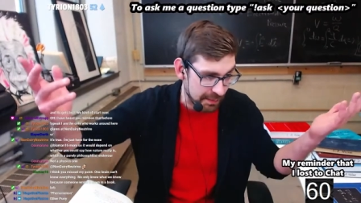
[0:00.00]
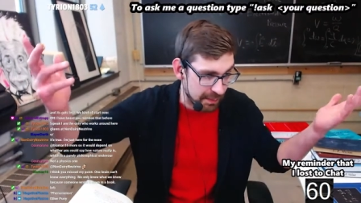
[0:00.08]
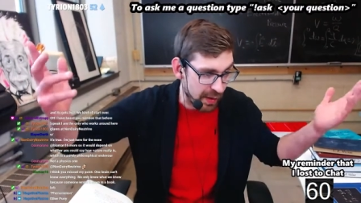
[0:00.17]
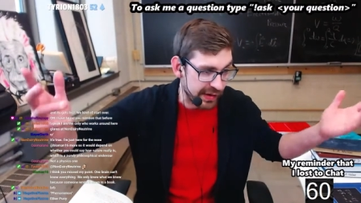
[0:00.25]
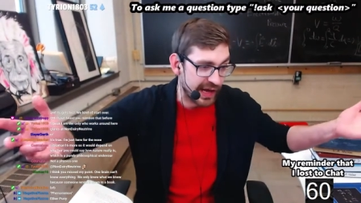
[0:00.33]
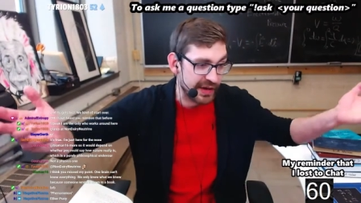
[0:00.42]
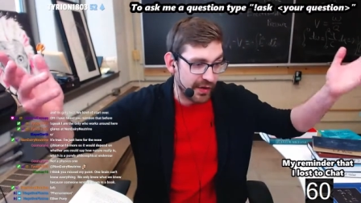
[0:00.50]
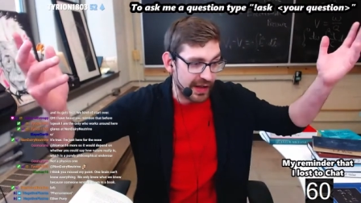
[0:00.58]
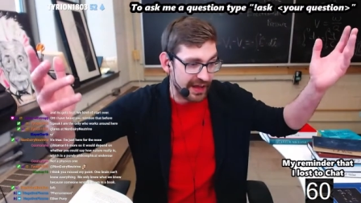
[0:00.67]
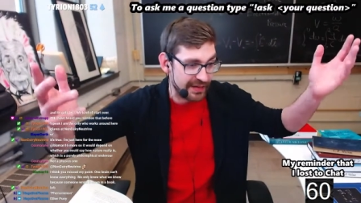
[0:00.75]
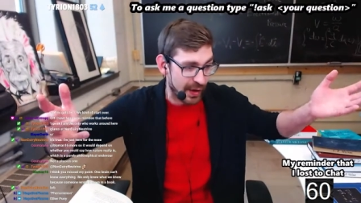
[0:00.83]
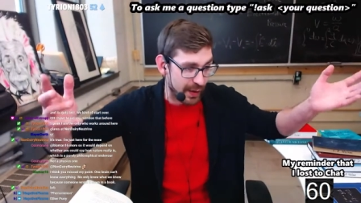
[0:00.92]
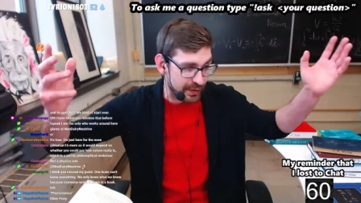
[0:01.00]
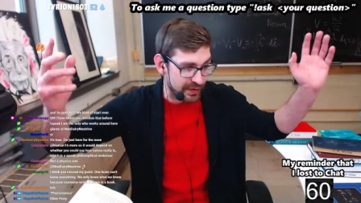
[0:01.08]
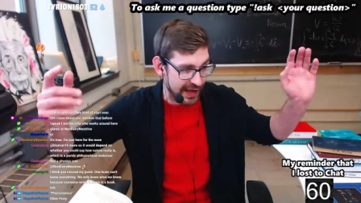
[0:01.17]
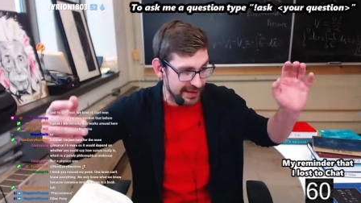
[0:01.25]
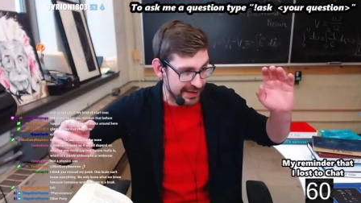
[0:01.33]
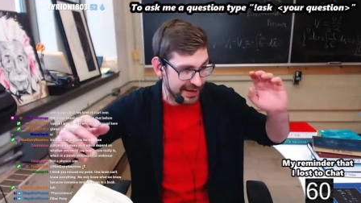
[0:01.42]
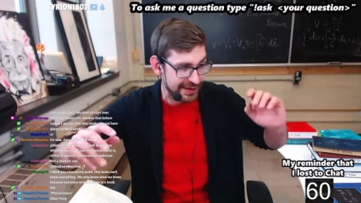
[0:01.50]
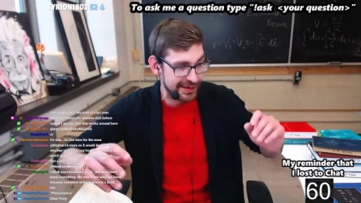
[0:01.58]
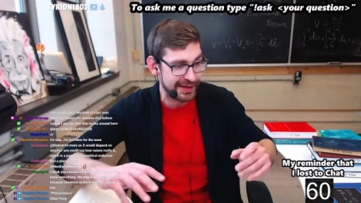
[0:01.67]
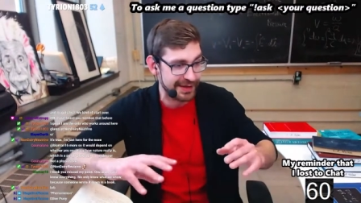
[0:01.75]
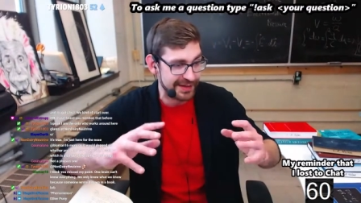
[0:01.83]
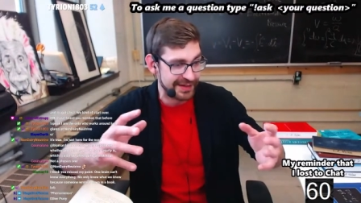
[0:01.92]
porque no las dos like
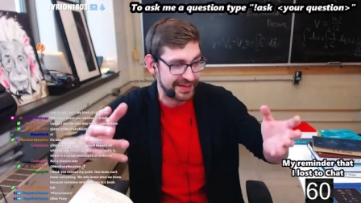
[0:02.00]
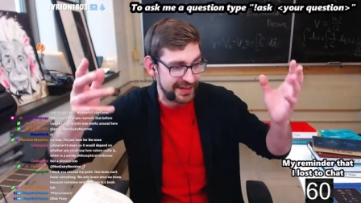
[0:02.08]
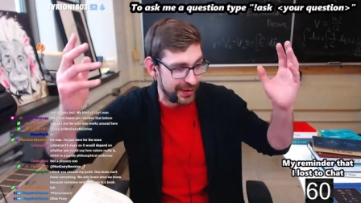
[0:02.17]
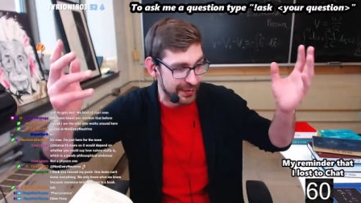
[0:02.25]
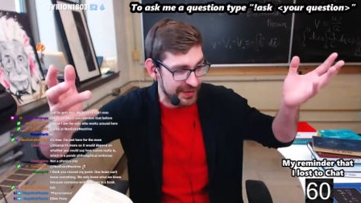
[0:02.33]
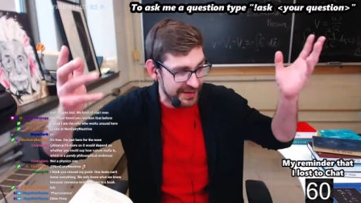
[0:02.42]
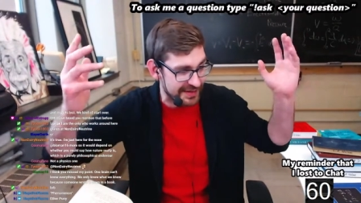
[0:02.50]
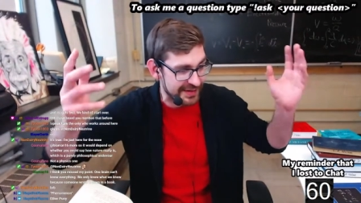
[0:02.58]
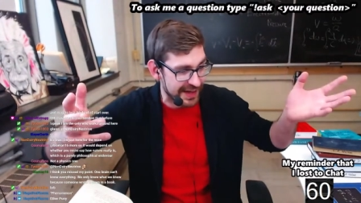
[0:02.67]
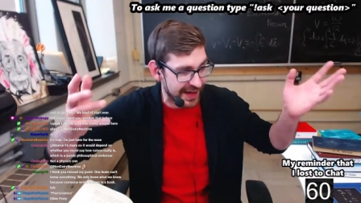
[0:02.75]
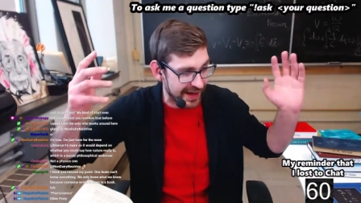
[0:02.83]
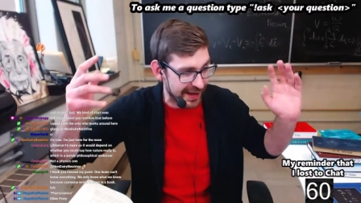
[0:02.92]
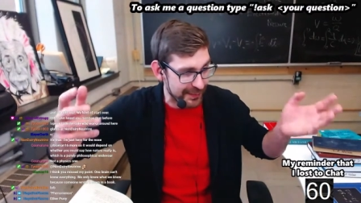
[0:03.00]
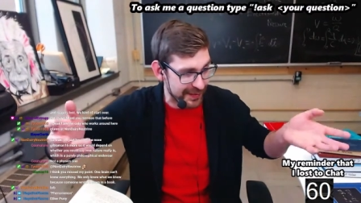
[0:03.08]
the the you know the uh